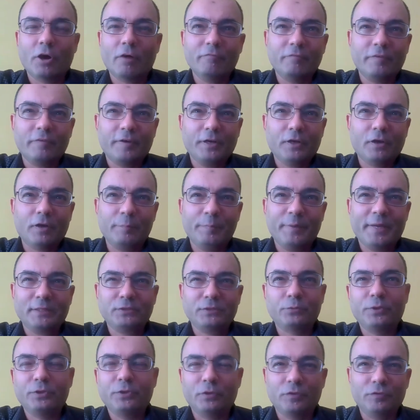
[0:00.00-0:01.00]
not very
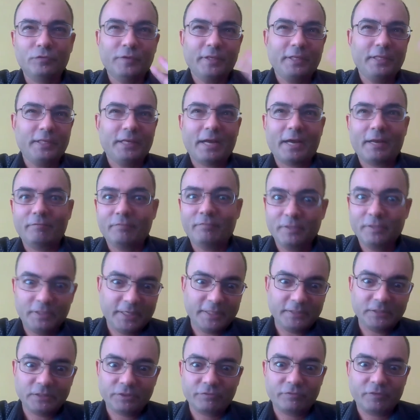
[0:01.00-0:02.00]
obvious. We don't really
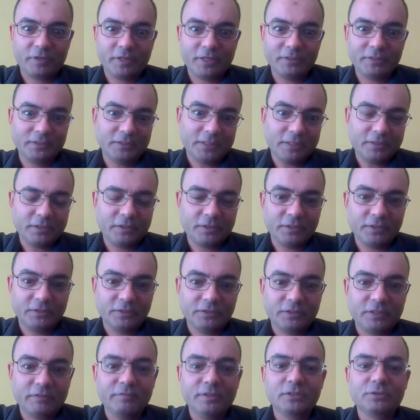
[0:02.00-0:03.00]
advertise it front and center on the
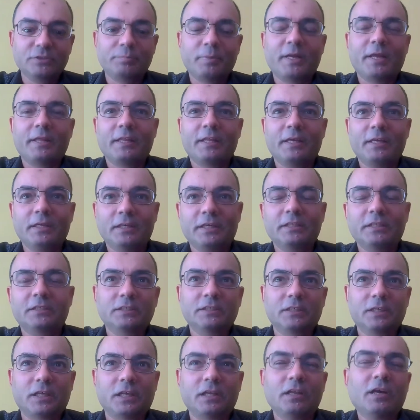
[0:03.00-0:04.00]
service, but I think
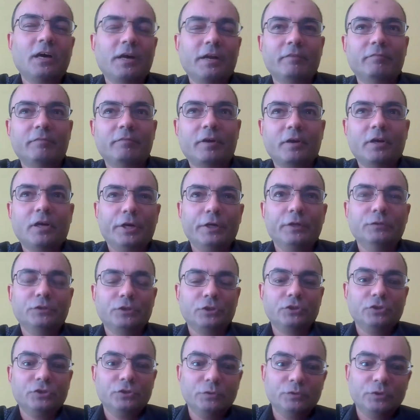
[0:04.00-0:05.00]
it's a lot of our
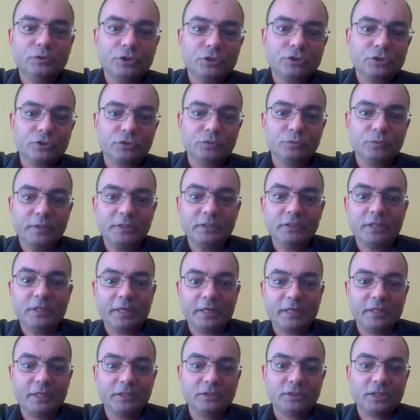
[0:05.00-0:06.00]
users use it to
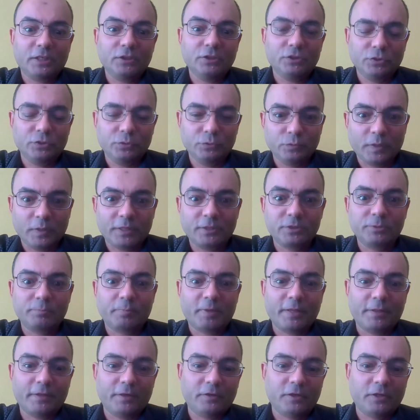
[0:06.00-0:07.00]
engage and to
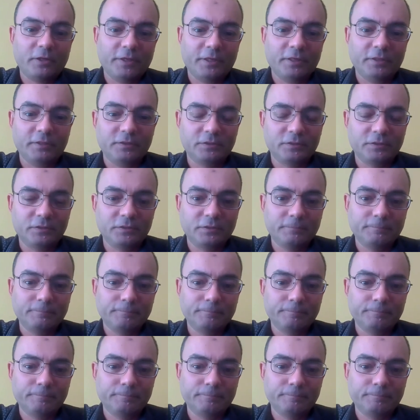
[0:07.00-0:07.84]
expand their audience.